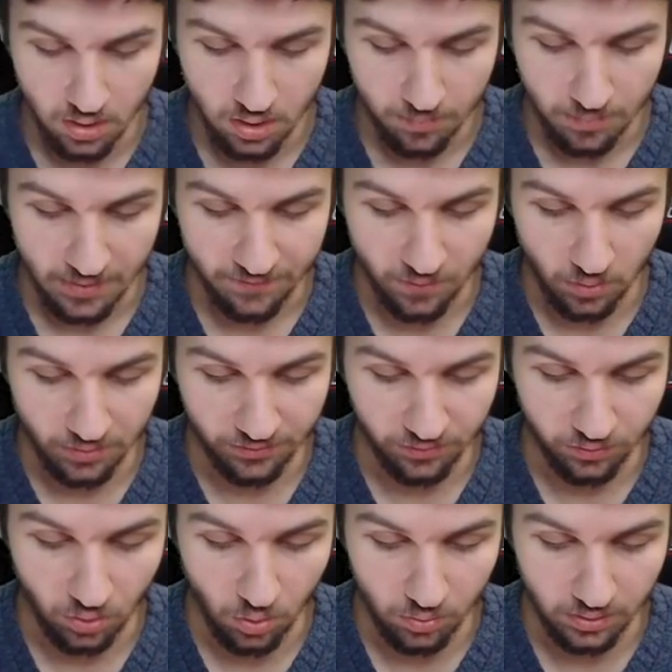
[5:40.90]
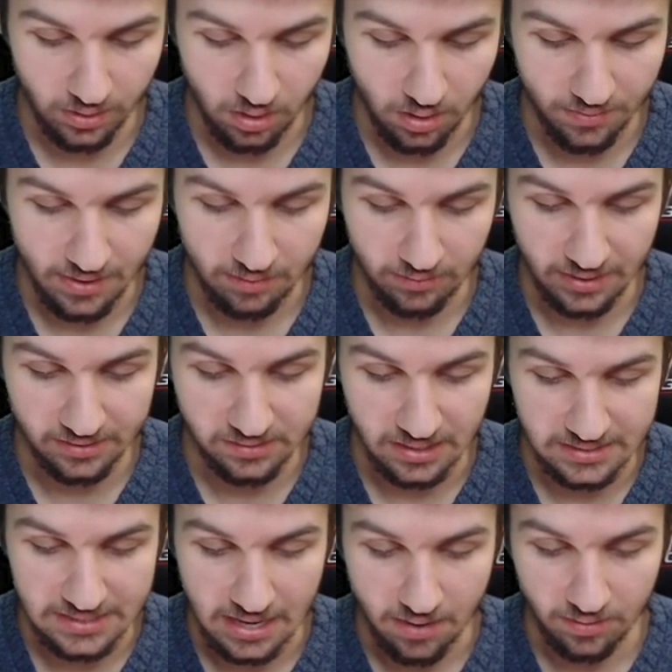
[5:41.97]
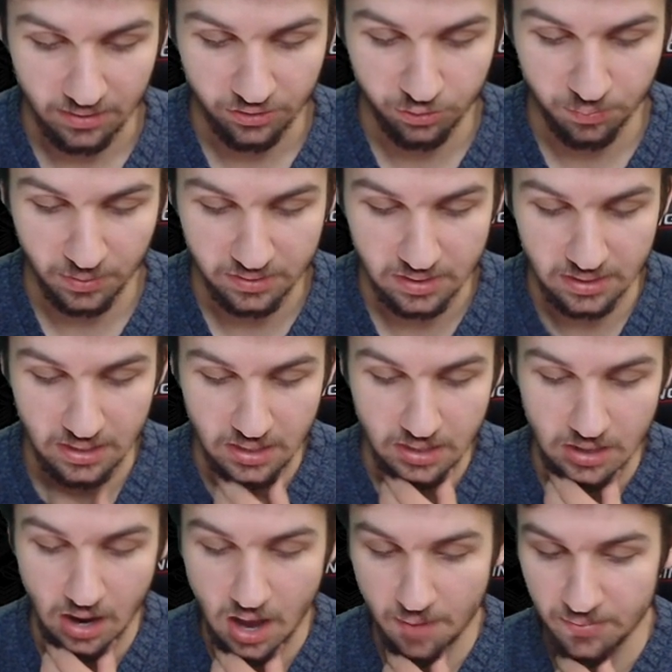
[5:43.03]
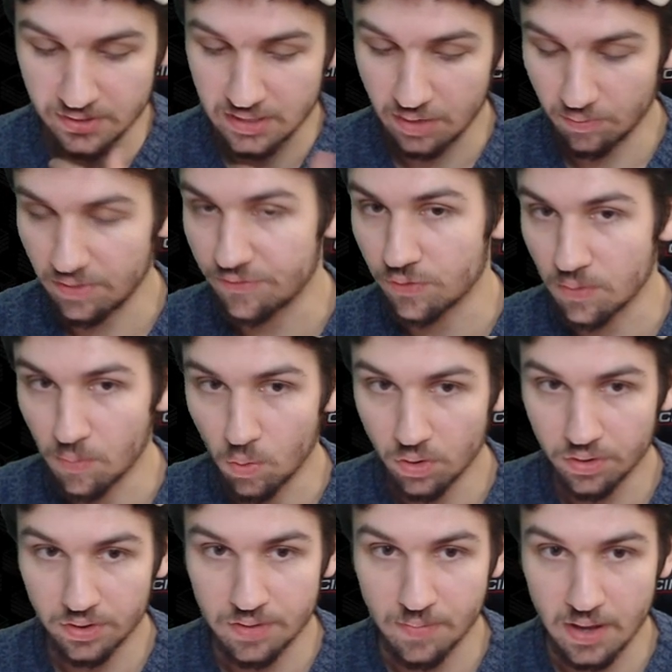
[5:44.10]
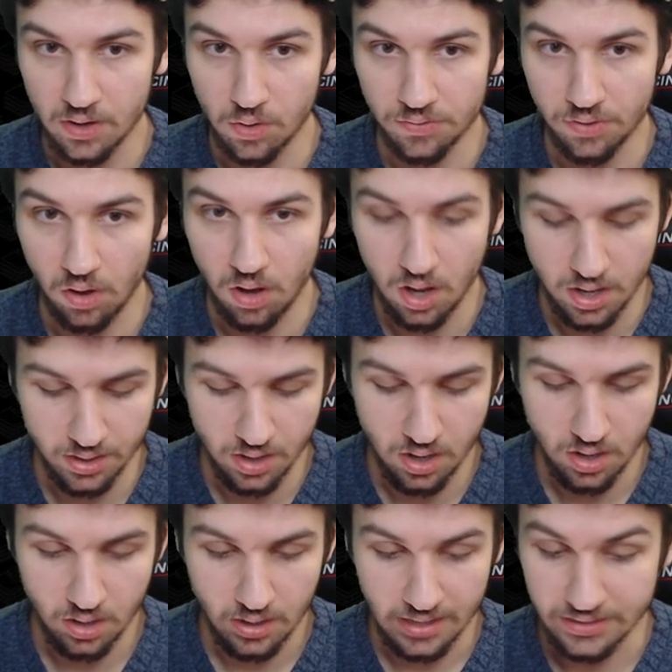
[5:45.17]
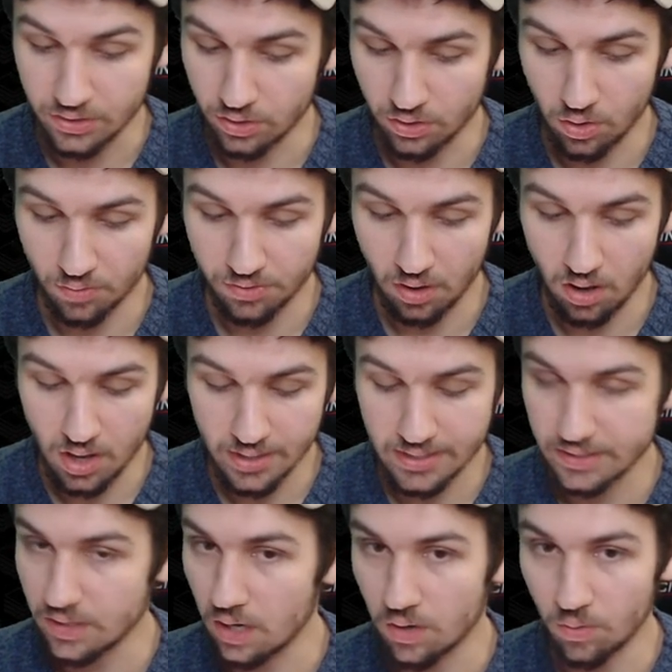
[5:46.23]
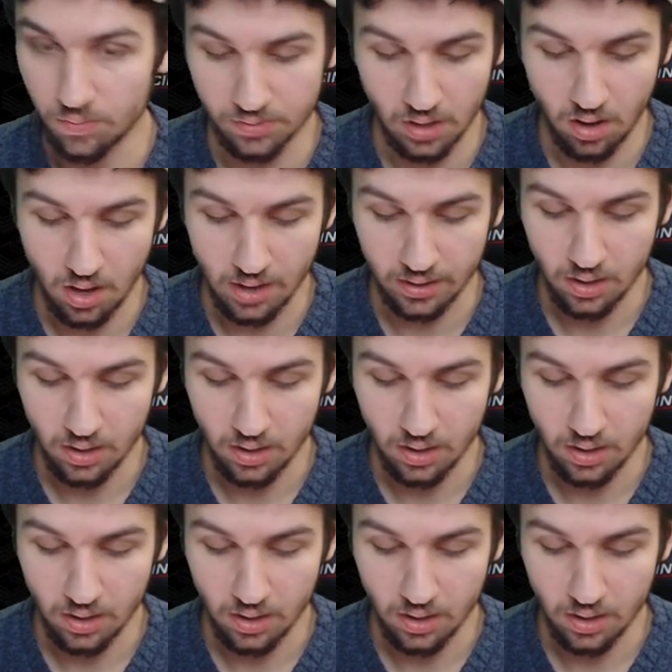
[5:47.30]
My focus is totally on that right side tower. Let's put the Goblins, get ready for the Mortar, he might go with the Hog. Is he going to go with the Hog? He's not going with the Hog.